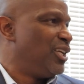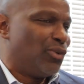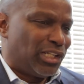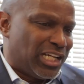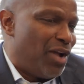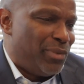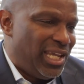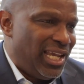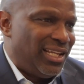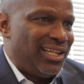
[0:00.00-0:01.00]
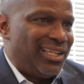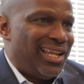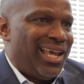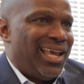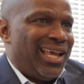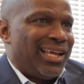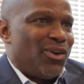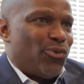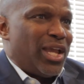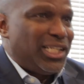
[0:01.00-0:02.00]
To come in and
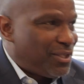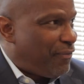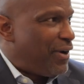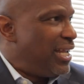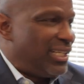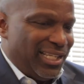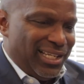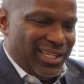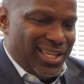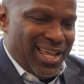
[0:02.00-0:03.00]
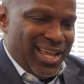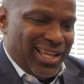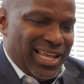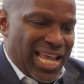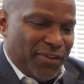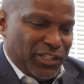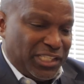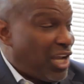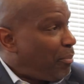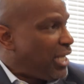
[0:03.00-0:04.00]
raise the funding, have a
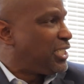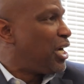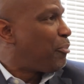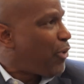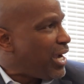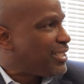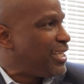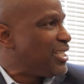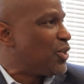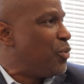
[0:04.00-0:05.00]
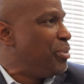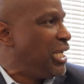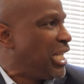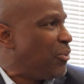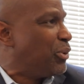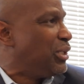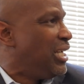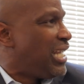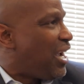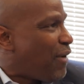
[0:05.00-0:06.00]
step-by-step process on being able to
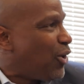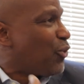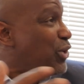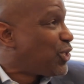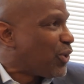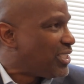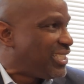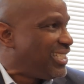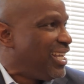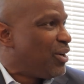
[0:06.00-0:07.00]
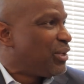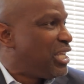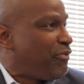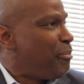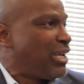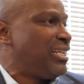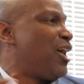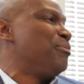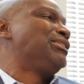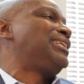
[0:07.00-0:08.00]
have all the resources, keep from making
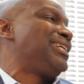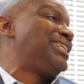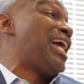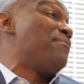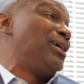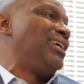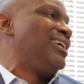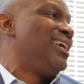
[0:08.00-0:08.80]
all the mistakes that I made.